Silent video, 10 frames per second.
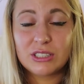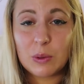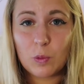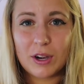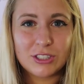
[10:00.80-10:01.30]

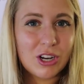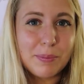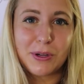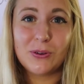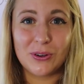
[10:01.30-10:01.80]
somewhere
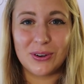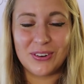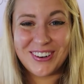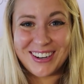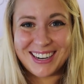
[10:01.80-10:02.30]
tropical,
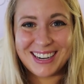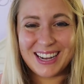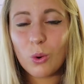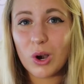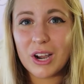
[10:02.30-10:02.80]

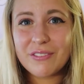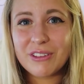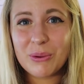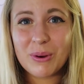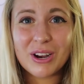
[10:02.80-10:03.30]
or
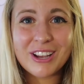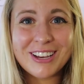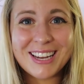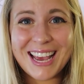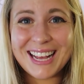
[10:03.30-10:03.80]
if you are
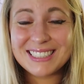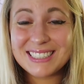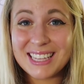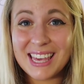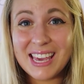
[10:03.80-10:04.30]
good
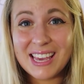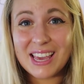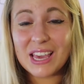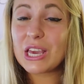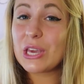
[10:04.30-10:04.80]
at
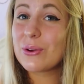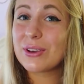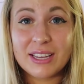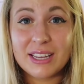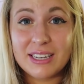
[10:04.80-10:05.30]
skiing, you
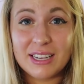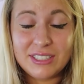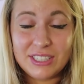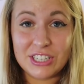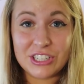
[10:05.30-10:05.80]

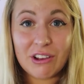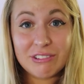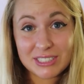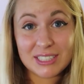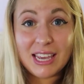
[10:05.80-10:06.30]
could teach how
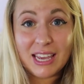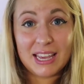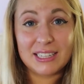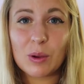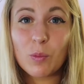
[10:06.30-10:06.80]
to
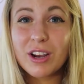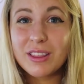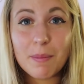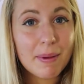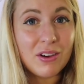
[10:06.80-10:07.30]
ski somewhere
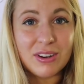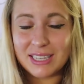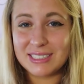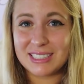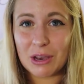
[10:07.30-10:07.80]
in the
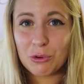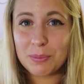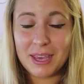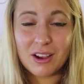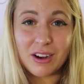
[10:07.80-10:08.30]
mountains. That
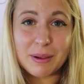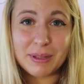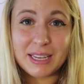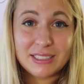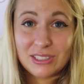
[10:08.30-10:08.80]
would be a great
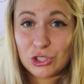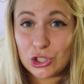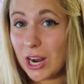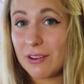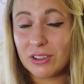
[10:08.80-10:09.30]
place to
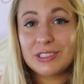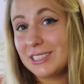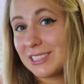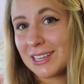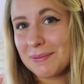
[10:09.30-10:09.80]
travel. So
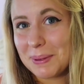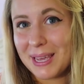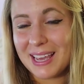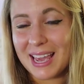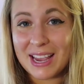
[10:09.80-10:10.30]
this could
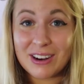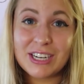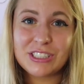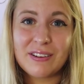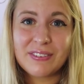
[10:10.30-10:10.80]
be a
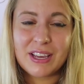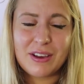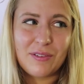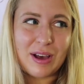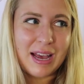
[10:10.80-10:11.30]
great job for
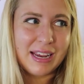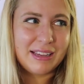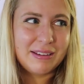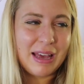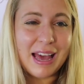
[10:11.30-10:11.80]
you.
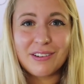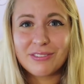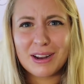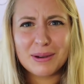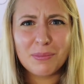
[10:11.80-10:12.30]
I had a
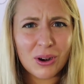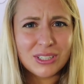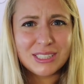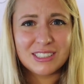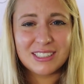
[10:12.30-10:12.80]
friend
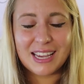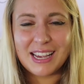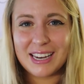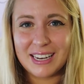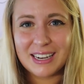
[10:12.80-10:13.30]
personally
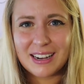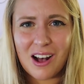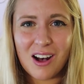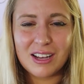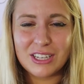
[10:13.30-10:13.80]
in
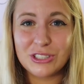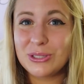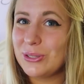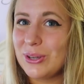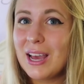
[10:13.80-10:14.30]
college
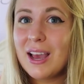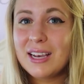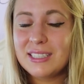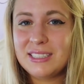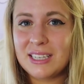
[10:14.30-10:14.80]
who
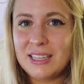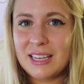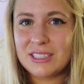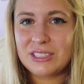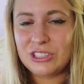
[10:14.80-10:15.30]
did
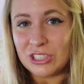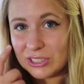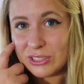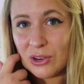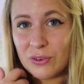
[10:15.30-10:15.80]
this
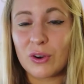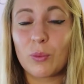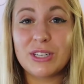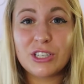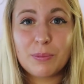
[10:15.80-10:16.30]
just over
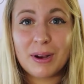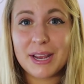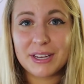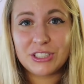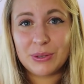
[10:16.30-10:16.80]
winter
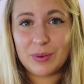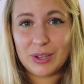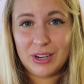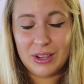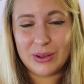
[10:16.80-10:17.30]
break. She
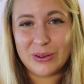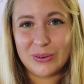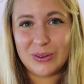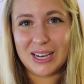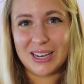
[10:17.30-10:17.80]
would
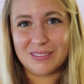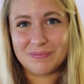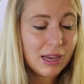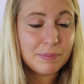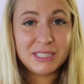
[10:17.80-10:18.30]
go
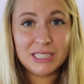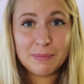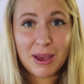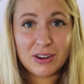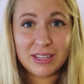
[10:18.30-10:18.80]
up to
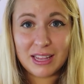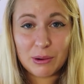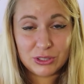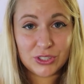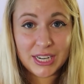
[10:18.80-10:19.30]
the mountain
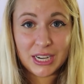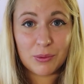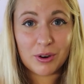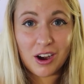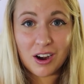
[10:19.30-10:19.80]
that was right
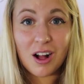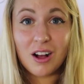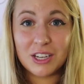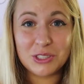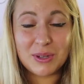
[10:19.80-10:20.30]
near where our
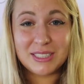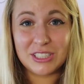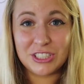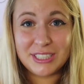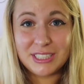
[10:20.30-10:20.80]
college was,
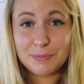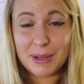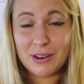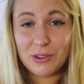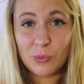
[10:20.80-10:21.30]
and she'd
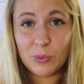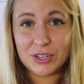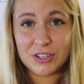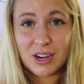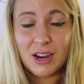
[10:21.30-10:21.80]
spend the
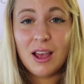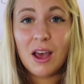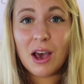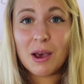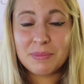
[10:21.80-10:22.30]
winter
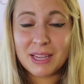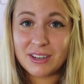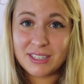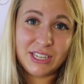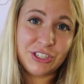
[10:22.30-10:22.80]
up
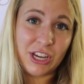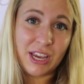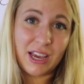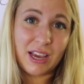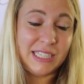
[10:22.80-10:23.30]
there
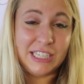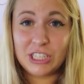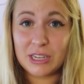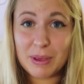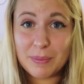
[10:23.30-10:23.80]
teaching
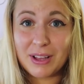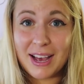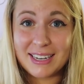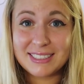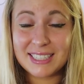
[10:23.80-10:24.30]
people
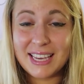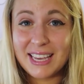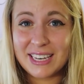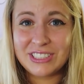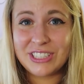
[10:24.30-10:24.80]
how to
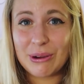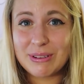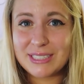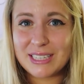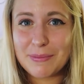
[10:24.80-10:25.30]
ski, and she
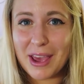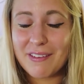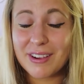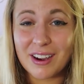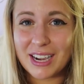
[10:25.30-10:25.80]
always seemed to
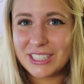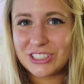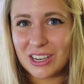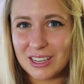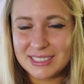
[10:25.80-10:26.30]
have a
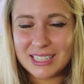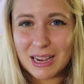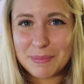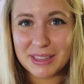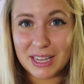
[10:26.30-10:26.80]
great
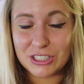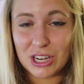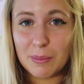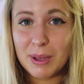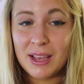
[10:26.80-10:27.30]
time at that
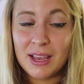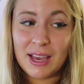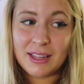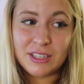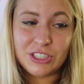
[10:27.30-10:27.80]
job.
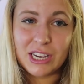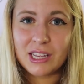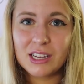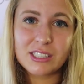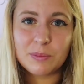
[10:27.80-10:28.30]
And then she
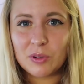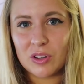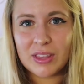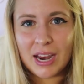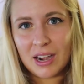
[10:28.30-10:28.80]
could
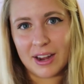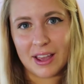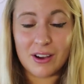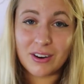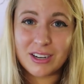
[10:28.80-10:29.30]
explore the
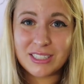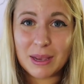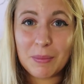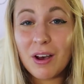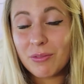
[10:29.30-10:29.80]
area on her
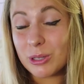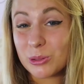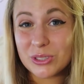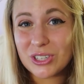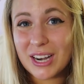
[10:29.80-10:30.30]
time off,
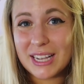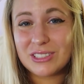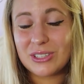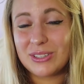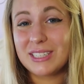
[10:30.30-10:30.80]
which was
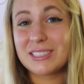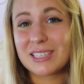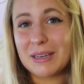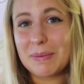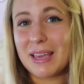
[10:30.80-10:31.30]
great. So this
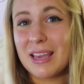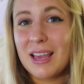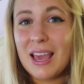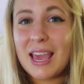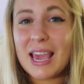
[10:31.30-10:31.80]
could be
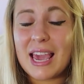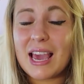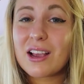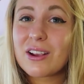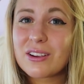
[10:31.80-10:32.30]

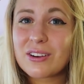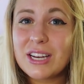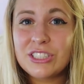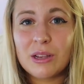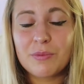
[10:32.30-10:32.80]
a
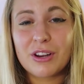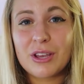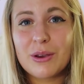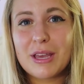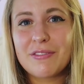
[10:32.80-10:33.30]
great job for
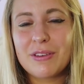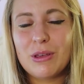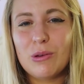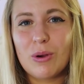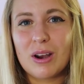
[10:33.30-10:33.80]
you if
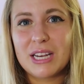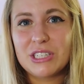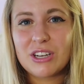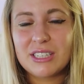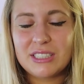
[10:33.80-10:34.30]
you are
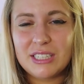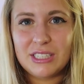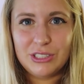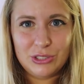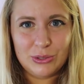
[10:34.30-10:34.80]

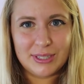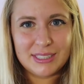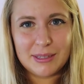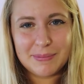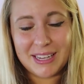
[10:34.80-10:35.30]
interested in
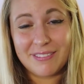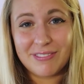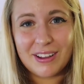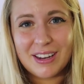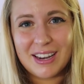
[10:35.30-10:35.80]
doing something
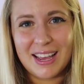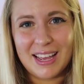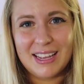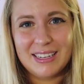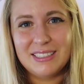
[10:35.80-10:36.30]
fun
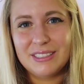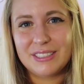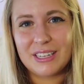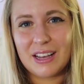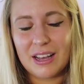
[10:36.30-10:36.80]
and